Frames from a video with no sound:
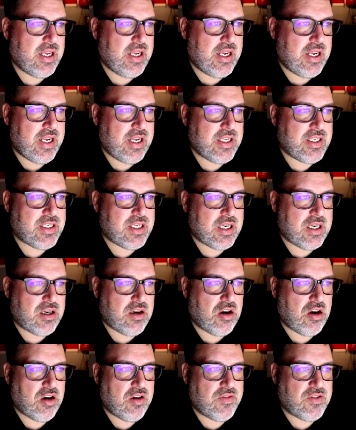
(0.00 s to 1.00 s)
Inside
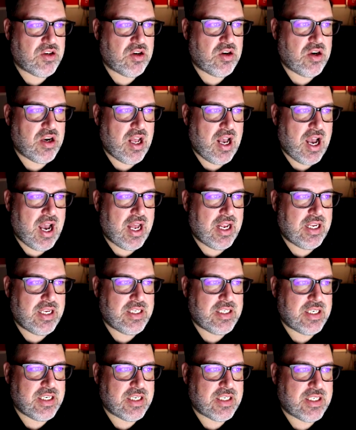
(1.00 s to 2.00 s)
curves are not easy
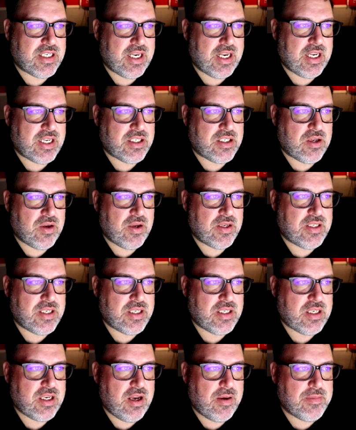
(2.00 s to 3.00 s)
to sand. So as this
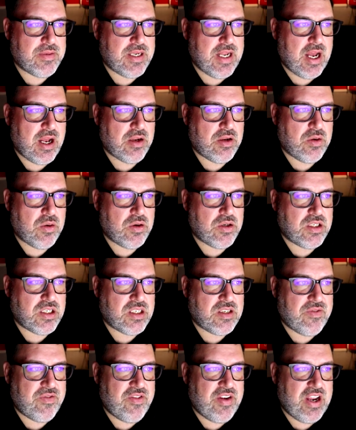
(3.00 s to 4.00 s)
comes down towards this
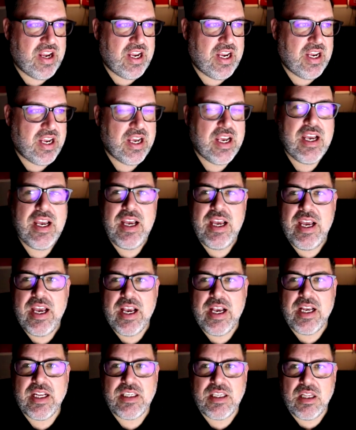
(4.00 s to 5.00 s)
V, it
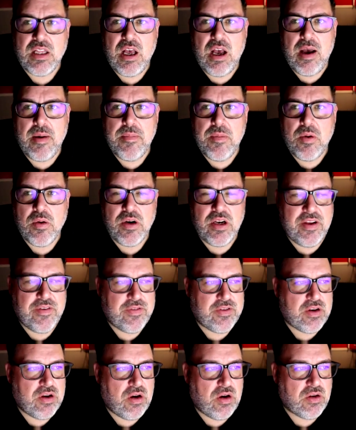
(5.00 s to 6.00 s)
gets a lot more
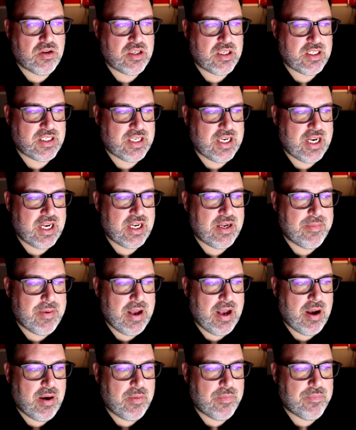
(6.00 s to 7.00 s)
difficult to sand them out.